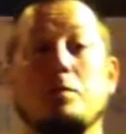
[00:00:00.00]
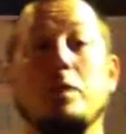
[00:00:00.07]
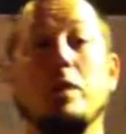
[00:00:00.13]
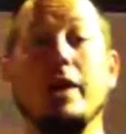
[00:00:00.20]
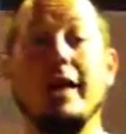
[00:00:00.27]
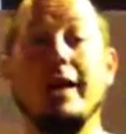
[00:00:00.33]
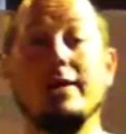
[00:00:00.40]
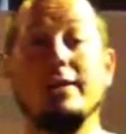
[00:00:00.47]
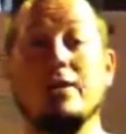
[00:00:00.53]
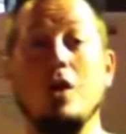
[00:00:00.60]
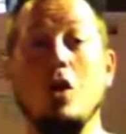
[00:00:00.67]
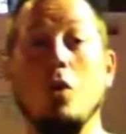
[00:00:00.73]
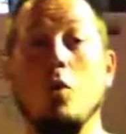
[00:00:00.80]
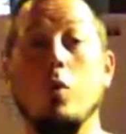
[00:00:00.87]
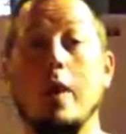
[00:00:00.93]
a
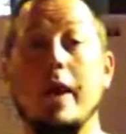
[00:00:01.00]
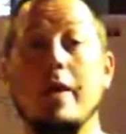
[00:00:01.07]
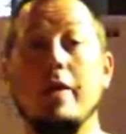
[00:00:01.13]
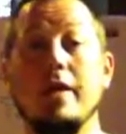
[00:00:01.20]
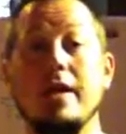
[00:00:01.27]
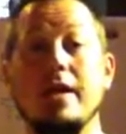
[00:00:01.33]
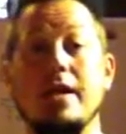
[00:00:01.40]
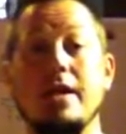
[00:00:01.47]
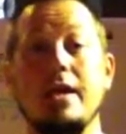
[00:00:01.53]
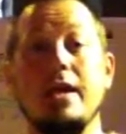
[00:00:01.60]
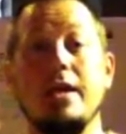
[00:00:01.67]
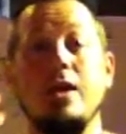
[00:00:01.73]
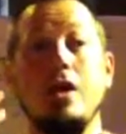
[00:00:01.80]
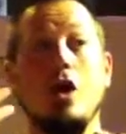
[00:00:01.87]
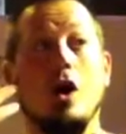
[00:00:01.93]
place where
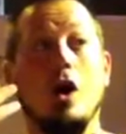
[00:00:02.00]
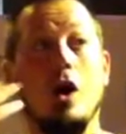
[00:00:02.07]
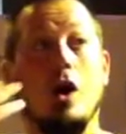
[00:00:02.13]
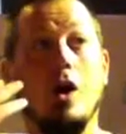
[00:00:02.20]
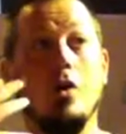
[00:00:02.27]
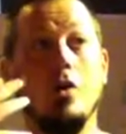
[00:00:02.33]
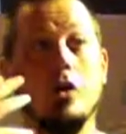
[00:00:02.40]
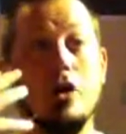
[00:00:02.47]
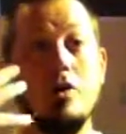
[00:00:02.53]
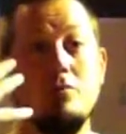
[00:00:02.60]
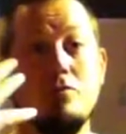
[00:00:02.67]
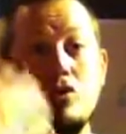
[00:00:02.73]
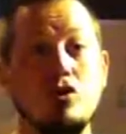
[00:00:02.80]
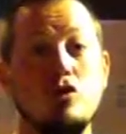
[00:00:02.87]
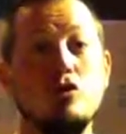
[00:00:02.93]
he uh,
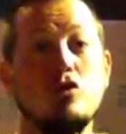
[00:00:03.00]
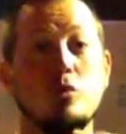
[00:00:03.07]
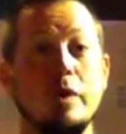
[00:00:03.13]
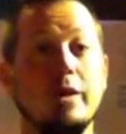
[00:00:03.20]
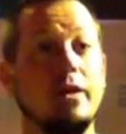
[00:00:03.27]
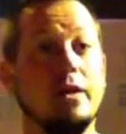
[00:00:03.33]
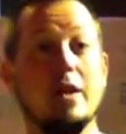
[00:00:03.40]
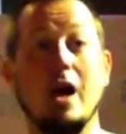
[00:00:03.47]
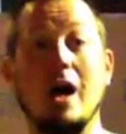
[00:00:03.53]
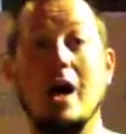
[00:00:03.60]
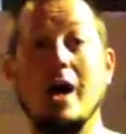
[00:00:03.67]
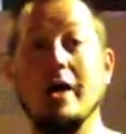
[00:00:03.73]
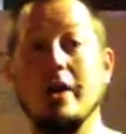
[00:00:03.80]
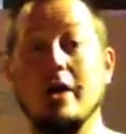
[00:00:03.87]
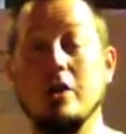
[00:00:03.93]
communed with
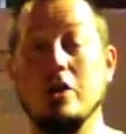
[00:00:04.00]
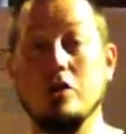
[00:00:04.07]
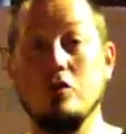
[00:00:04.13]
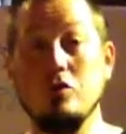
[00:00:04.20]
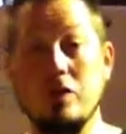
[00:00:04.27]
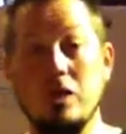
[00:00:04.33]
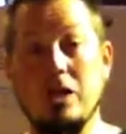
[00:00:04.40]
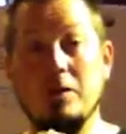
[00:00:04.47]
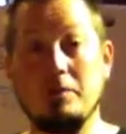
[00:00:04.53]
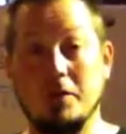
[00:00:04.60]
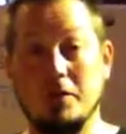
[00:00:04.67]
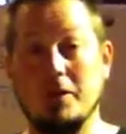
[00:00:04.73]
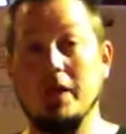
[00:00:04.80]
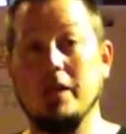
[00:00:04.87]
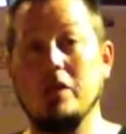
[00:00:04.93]
God in a unique and
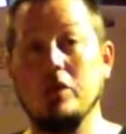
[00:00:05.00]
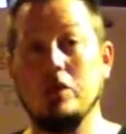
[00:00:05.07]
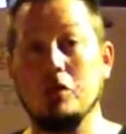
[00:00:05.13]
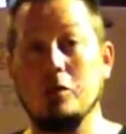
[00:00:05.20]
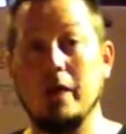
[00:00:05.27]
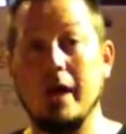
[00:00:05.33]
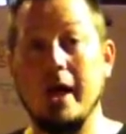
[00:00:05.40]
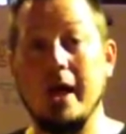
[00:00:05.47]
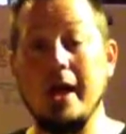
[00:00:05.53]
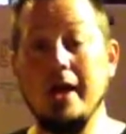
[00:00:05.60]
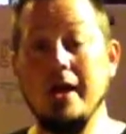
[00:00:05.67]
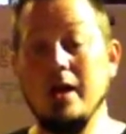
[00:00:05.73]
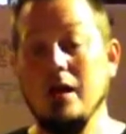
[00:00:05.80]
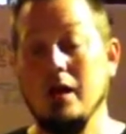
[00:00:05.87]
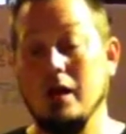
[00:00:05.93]
particular
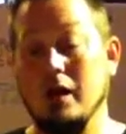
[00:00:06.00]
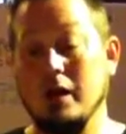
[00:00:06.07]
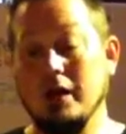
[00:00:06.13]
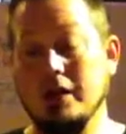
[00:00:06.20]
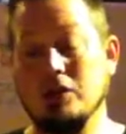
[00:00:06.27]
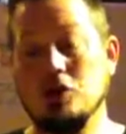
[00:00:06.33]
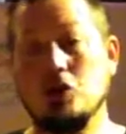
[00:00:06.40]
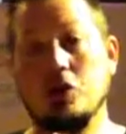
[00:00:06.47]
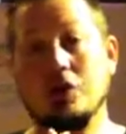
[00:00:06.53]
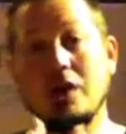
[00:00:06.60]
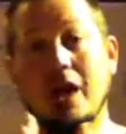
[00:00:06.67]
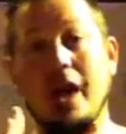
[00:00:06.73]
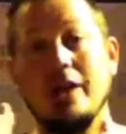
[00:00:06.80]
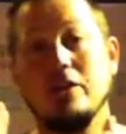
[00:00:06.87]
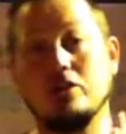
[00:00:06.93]
way. Uh, and so
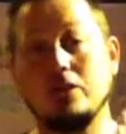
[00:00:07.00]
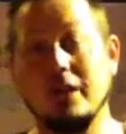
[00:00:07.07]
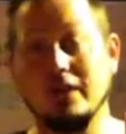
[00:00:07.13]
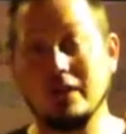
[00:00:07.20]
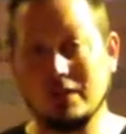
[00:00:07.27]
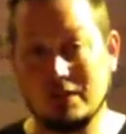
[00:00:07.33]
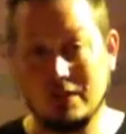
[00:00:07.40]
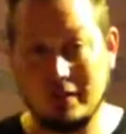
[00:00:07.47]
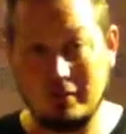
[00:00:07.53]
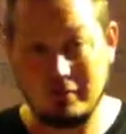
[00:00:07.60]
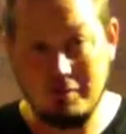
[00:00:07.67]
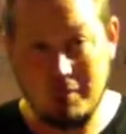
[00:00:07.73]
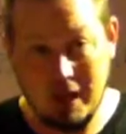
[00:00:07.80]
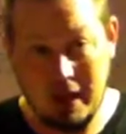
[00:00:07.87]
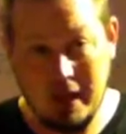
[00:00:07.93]
titles like the Son
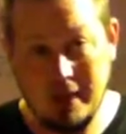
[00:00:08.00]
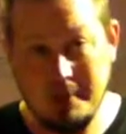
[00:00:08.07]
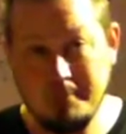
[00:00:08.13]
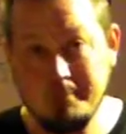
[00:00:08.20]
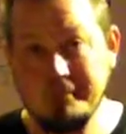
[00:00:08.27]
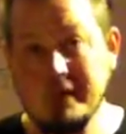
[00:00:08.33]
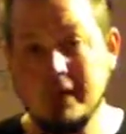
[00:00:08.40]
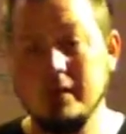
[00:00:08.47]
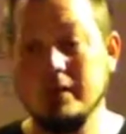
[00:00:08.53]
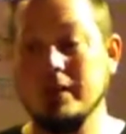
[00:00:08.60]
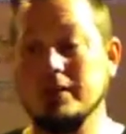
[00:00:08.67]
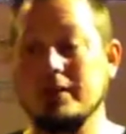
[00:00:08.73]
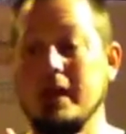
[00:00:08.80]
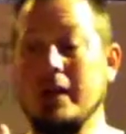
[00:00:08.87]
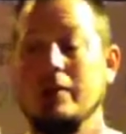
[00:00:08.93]
of Man and
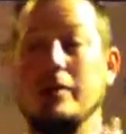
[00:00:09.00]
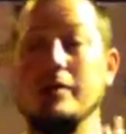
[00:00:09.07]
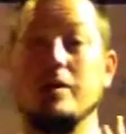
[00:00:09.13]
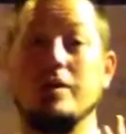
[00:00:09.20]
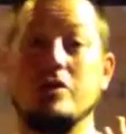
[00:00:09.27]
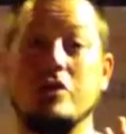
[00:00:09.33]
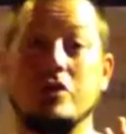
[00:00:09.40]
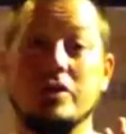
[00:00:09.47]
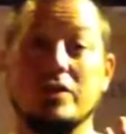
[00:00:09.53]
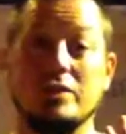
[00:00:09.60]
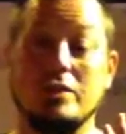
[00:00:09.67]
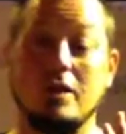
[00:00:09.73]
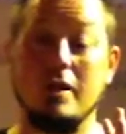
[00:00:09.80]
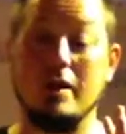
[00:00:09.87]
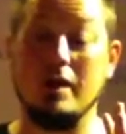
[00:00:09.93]
his heritage, the
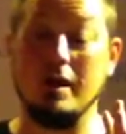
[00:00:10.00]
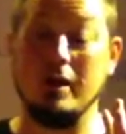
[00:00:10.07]
Son